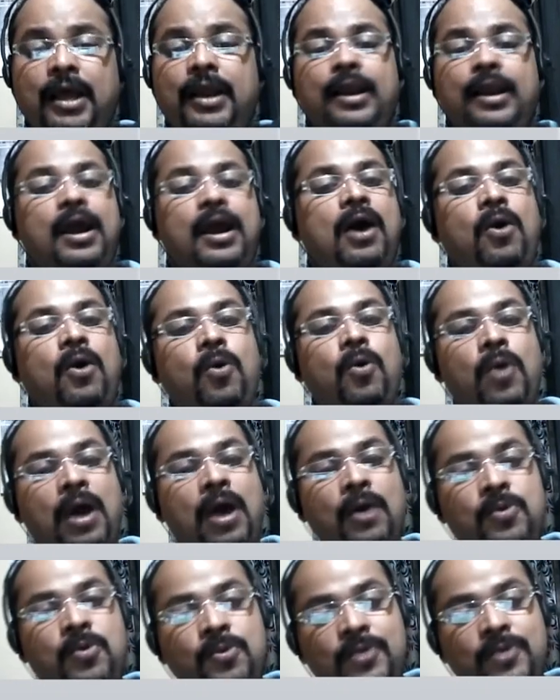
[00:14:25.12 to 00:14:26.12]
Now,
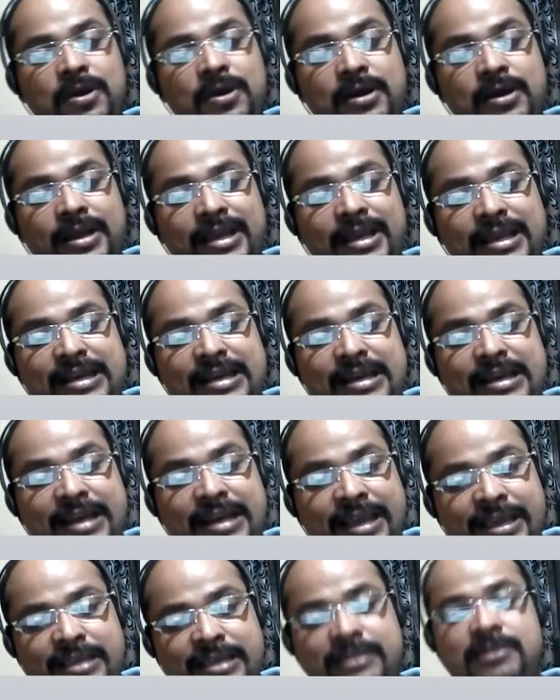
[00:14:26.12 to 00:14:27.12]
however, he
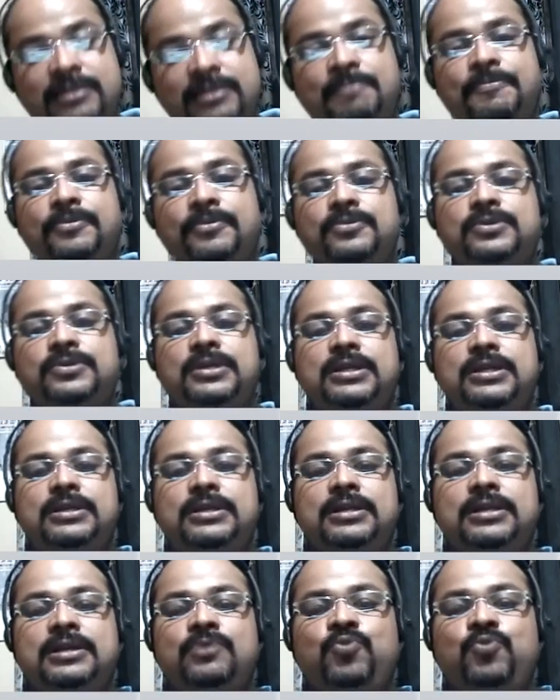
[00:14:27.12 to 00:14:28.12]
neither
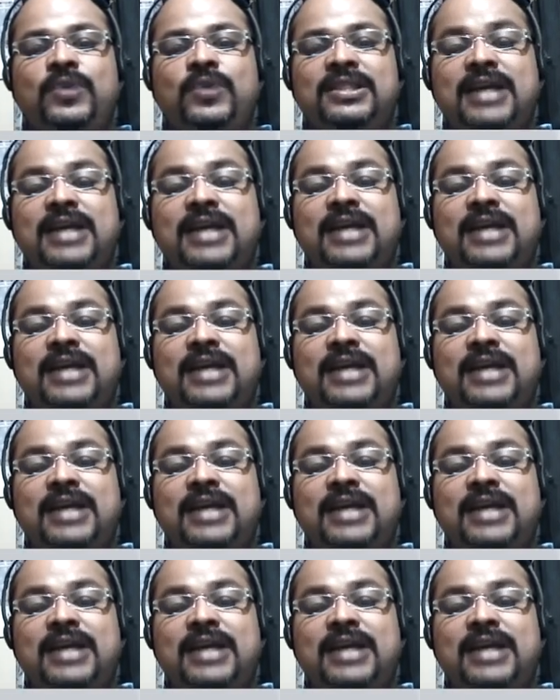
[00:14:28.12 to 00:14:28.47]
proceeded with